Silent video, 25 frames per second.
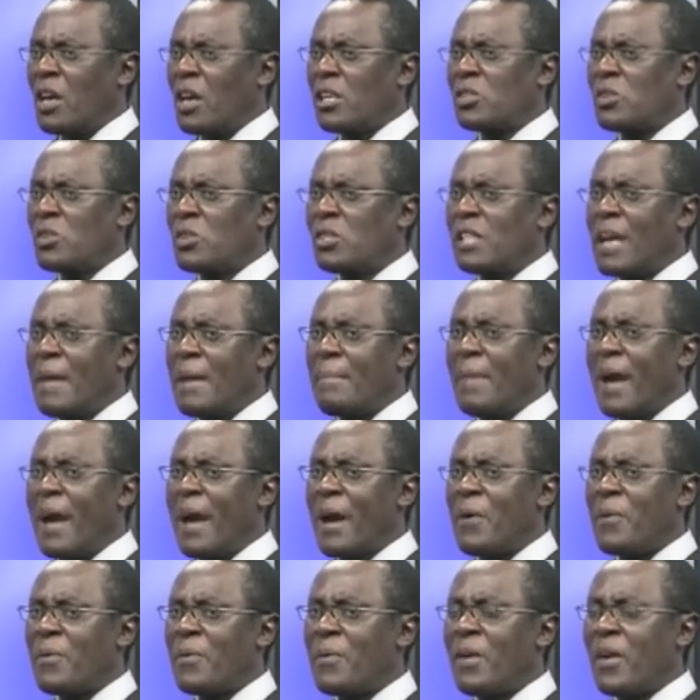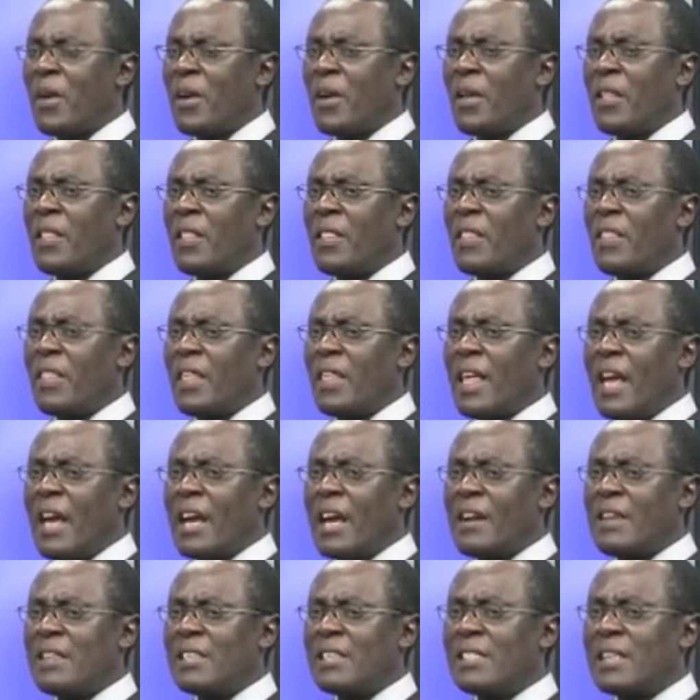So somehow
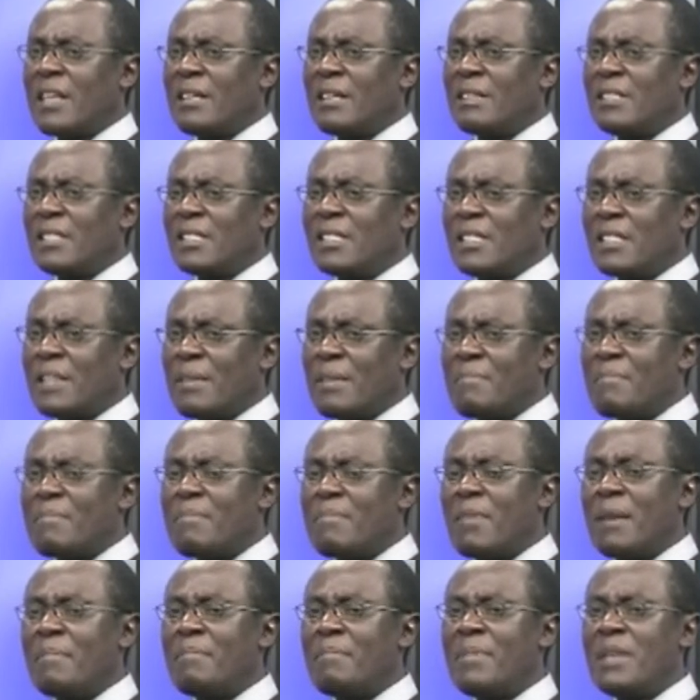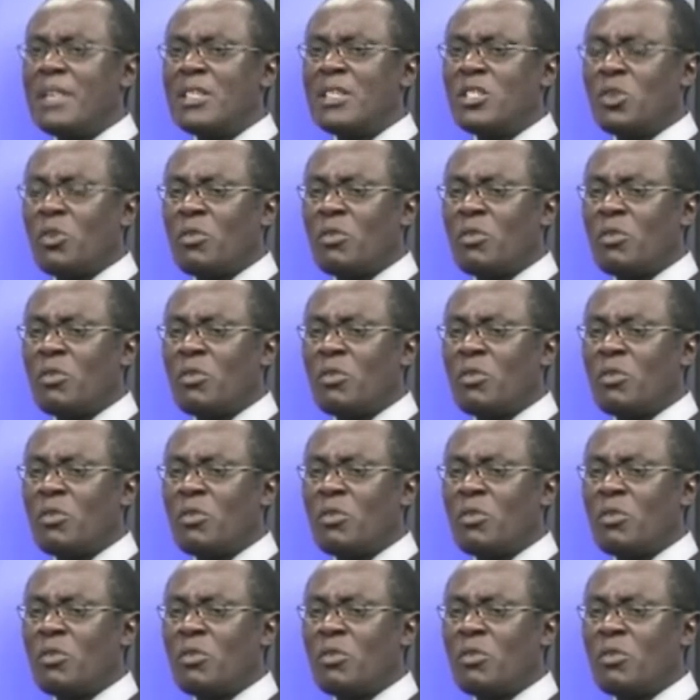there is a bit